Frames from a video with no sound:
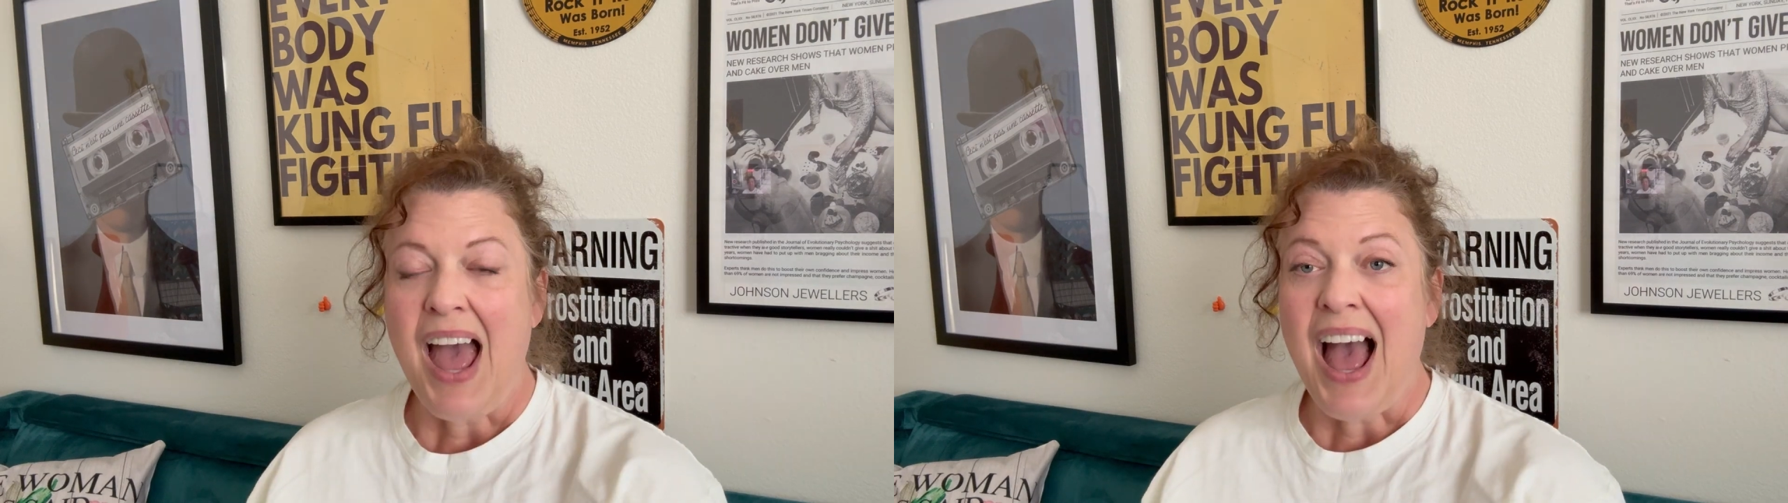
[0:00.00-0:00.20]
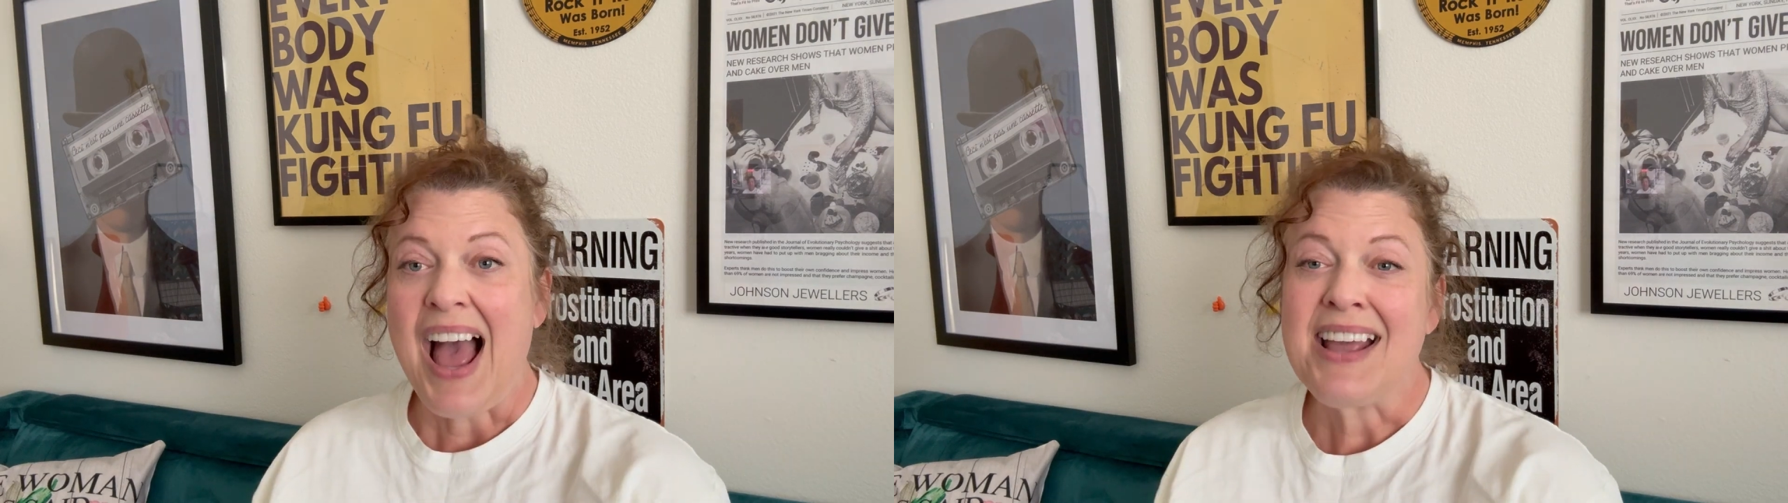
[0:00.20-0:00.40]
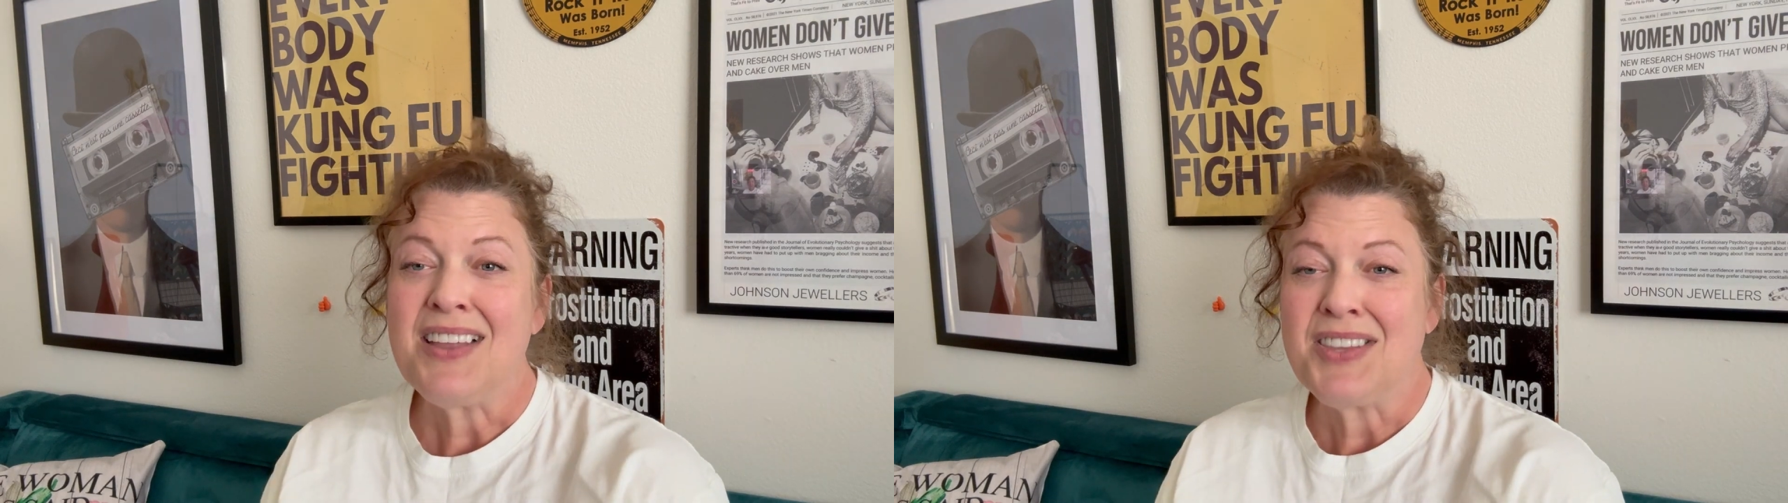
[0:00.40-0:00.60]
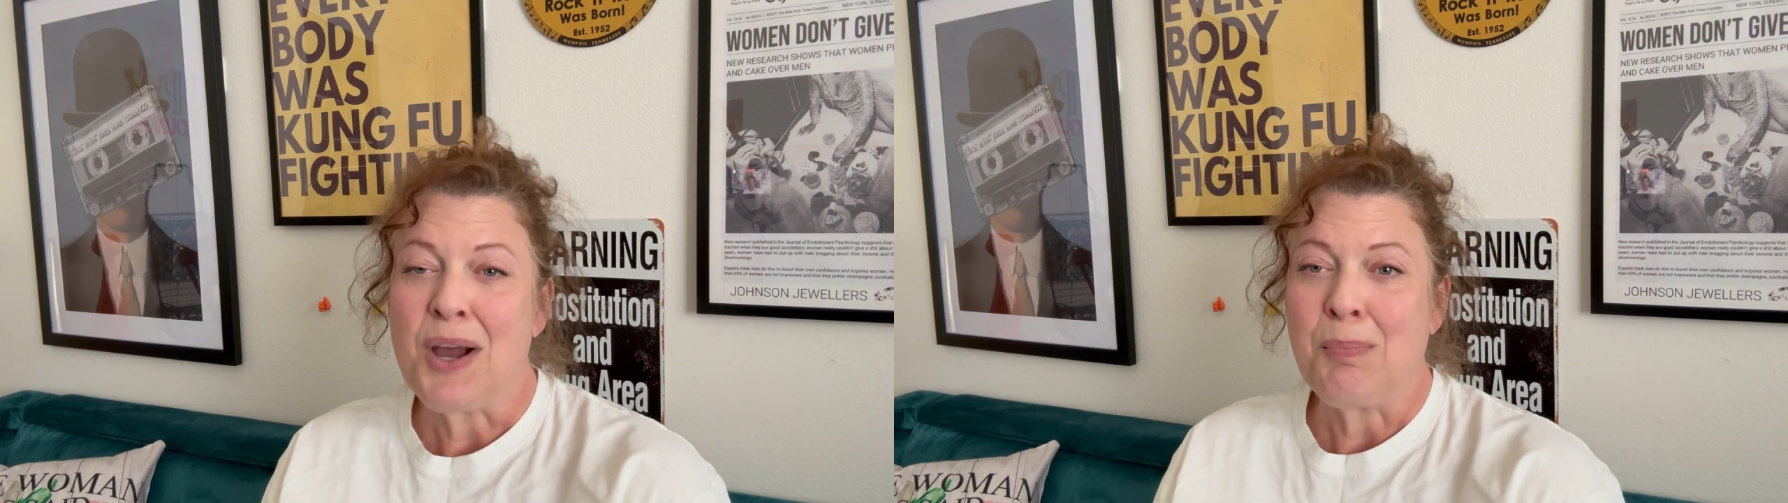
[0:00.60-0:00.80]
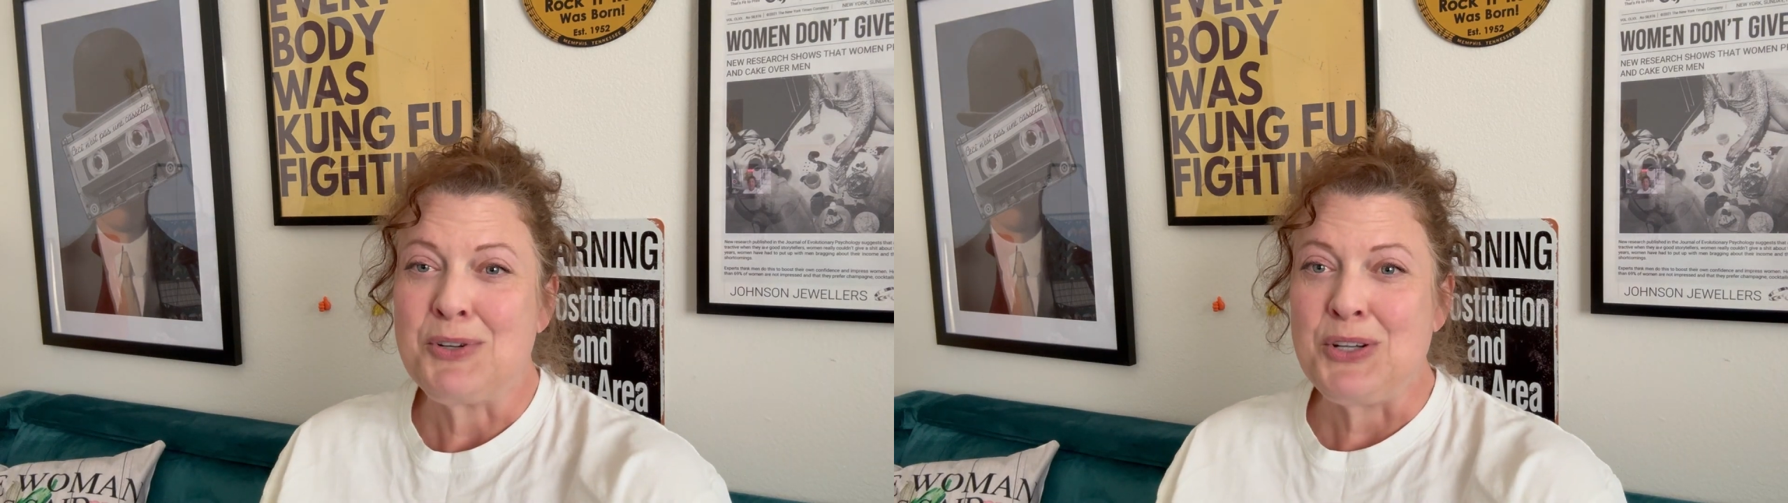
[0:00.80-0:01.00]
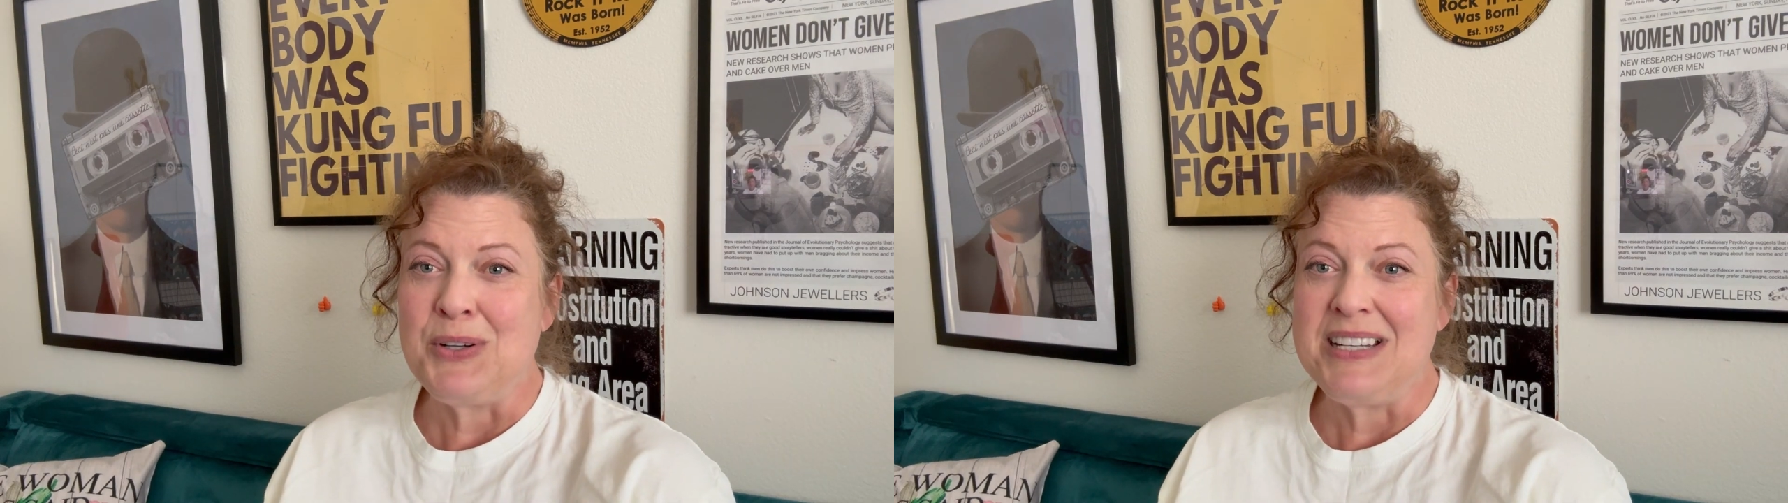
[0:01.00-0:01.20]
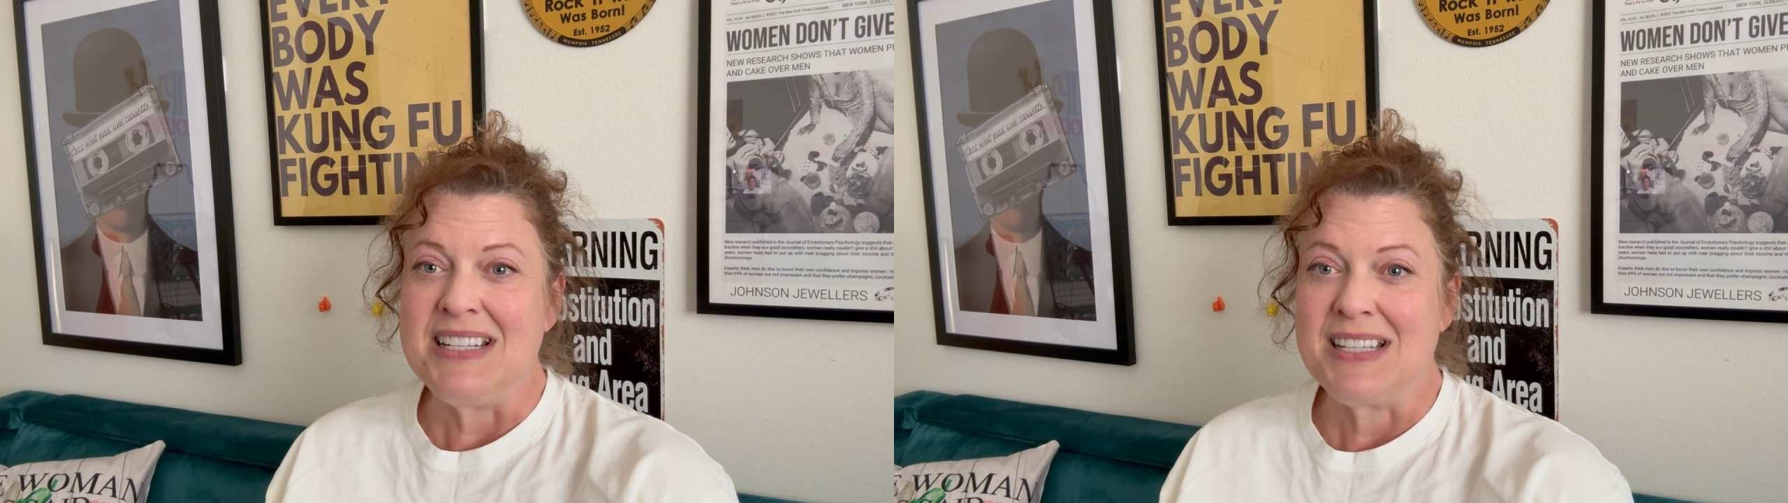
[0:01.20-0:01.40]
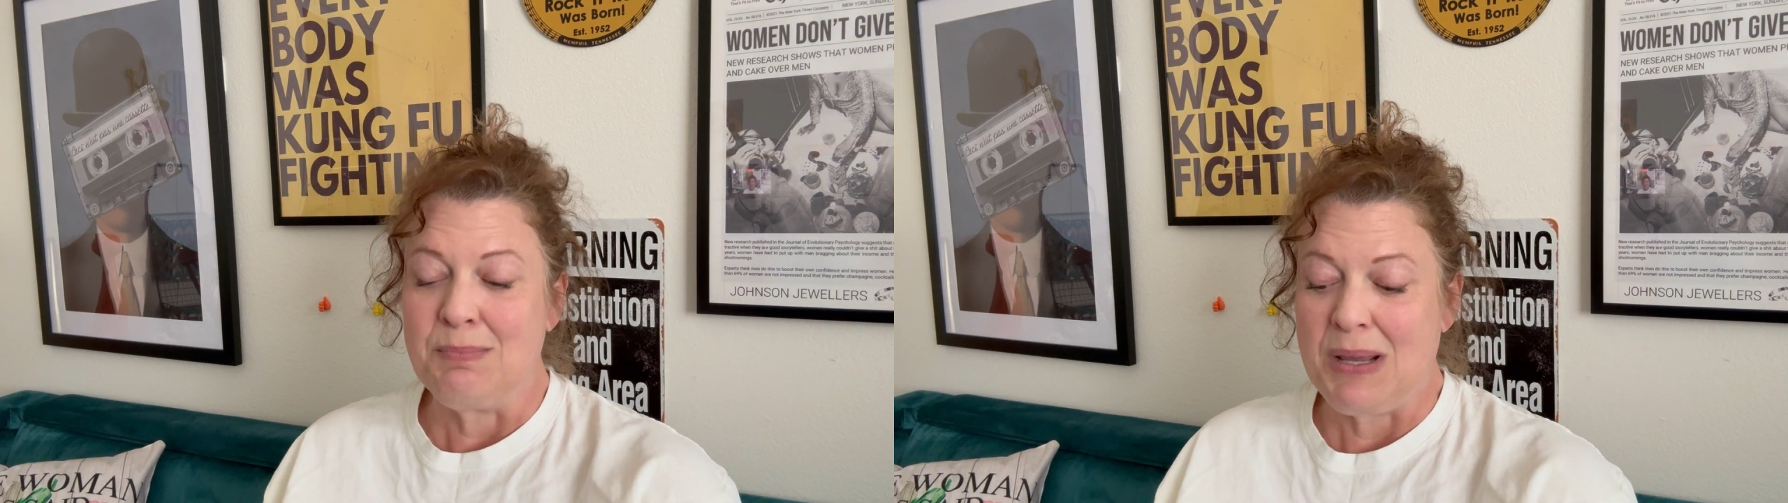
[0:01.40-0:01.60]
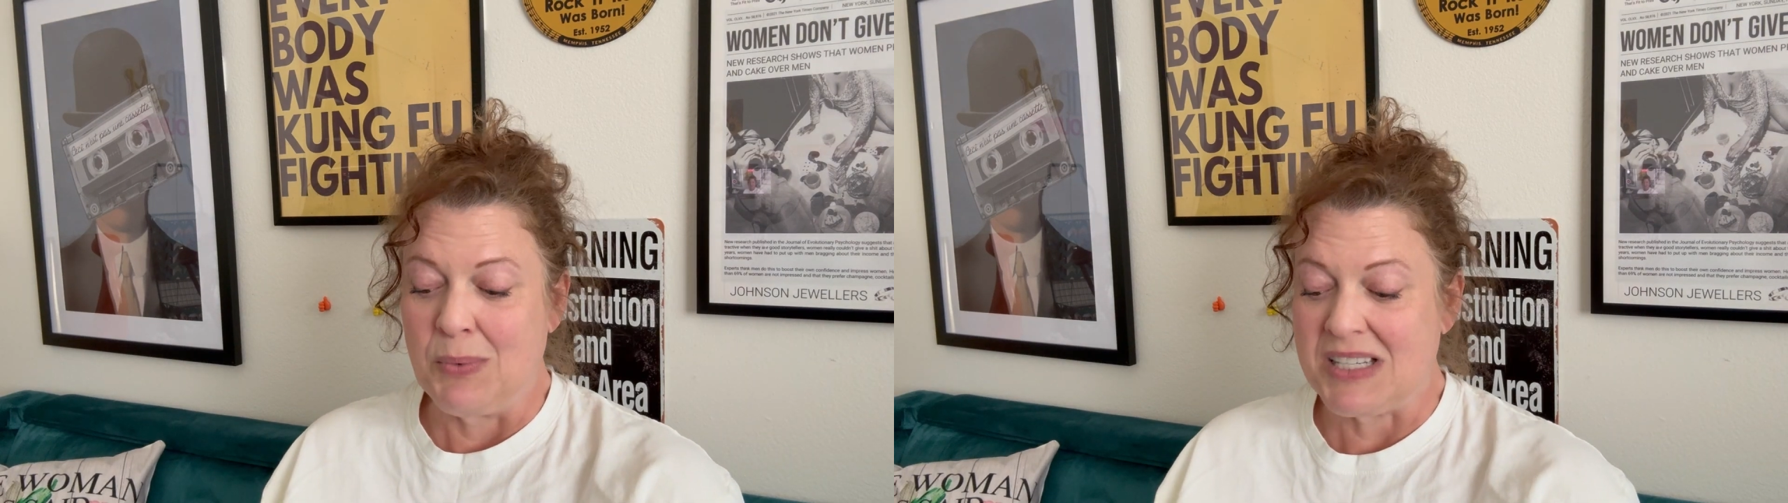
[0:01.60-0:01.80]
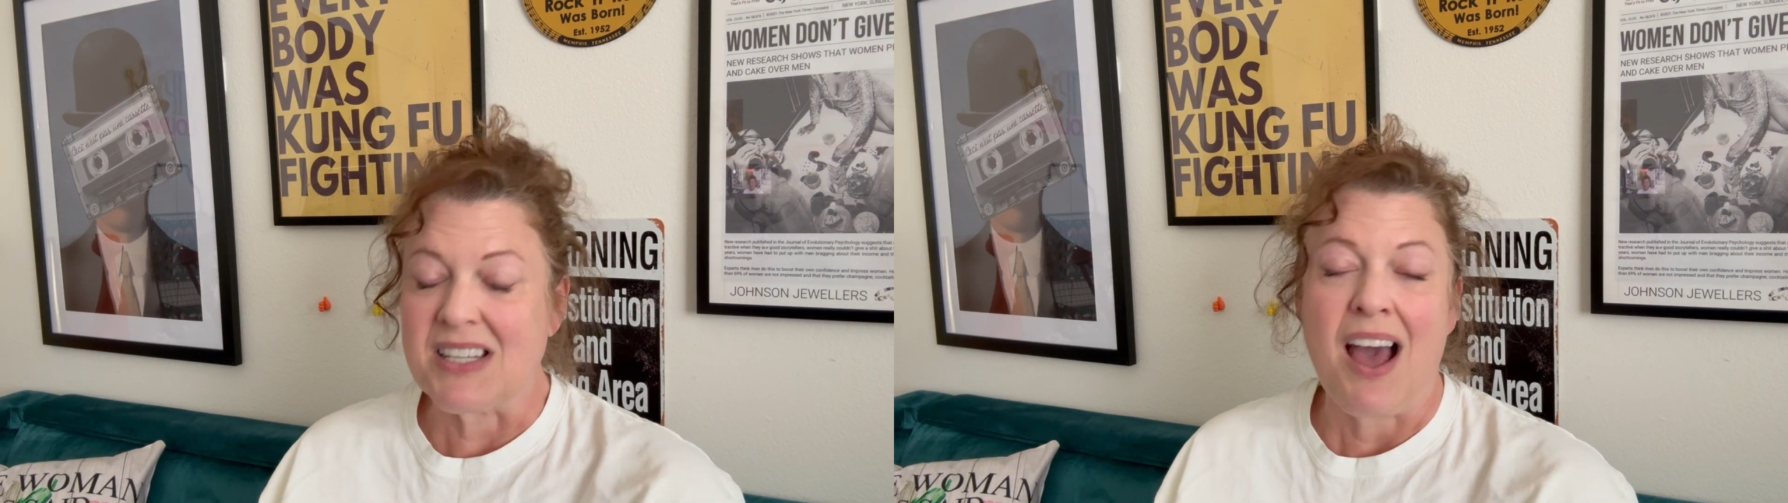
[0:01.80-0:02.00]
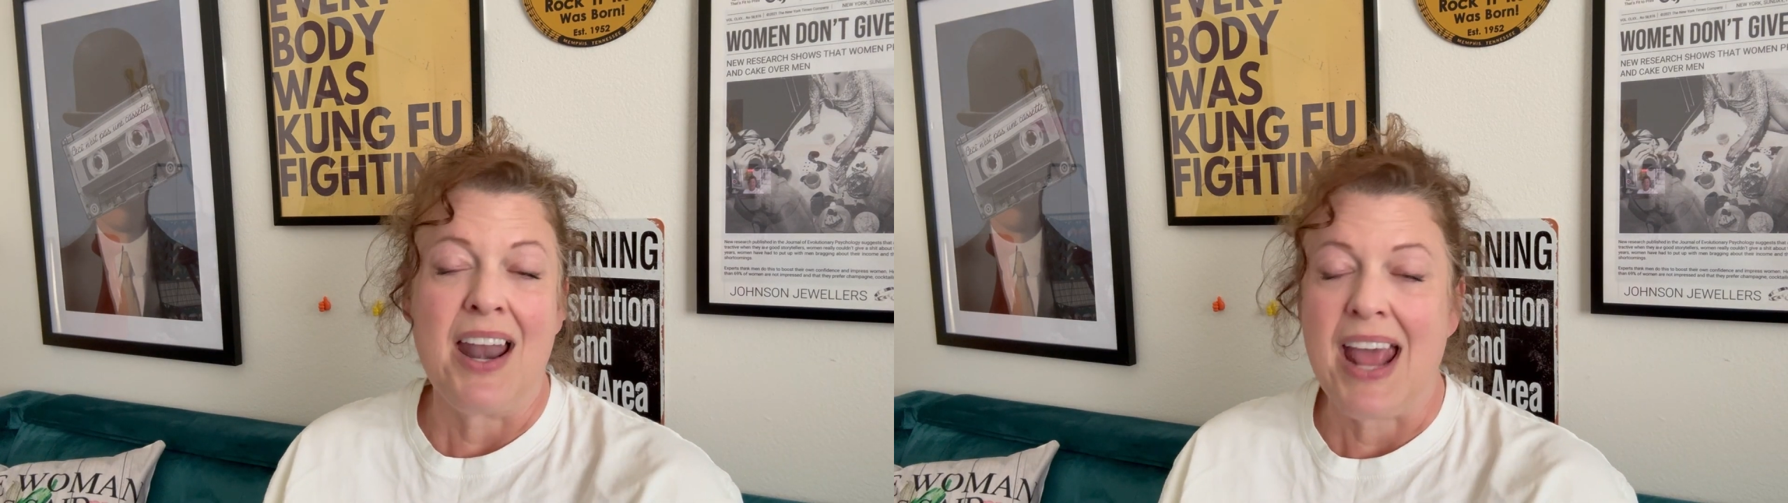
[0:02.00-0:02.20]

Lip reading: I got the opportunity to meet with Scott